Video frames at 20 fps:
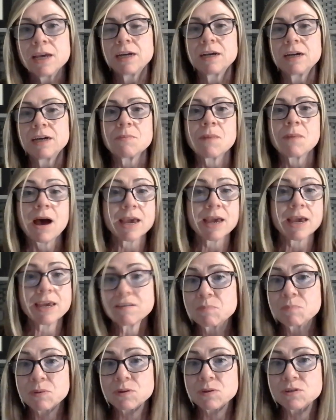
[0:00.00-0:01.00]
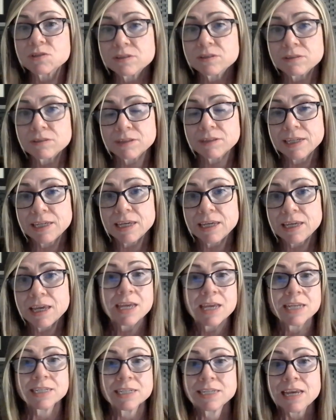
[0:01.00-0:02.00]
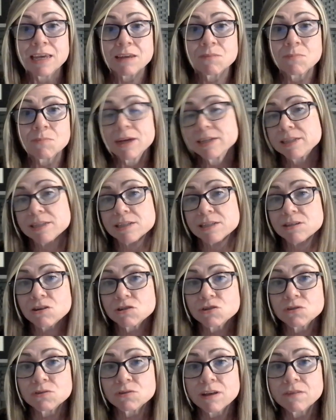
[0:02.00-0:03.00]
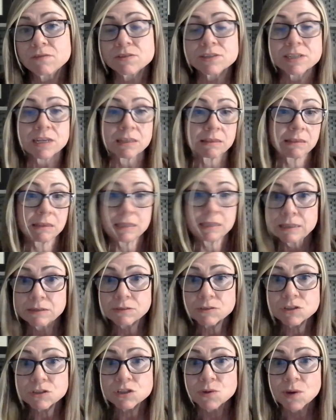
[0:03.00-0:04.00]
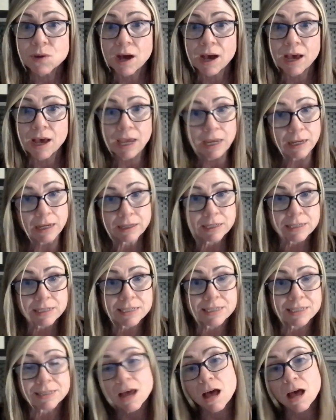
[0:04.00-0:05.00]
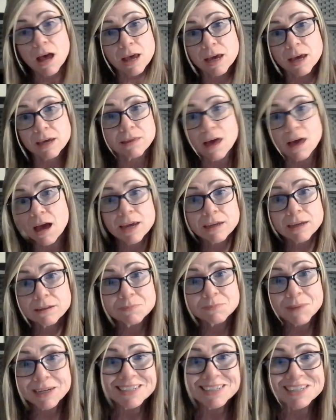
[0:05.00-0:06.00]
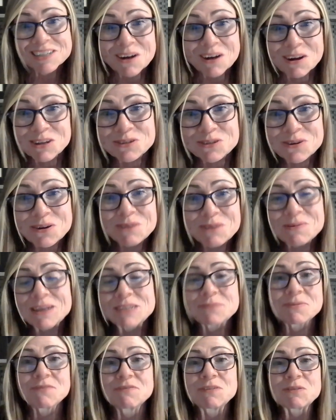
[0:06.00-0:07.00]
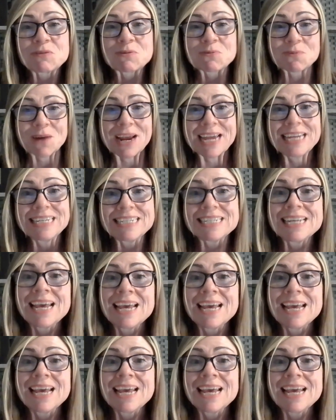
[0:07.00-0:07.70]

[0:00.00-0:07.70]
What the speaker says: I have personally taken my testosterone levels a little too high because I like my testosterone. It makes me feel great.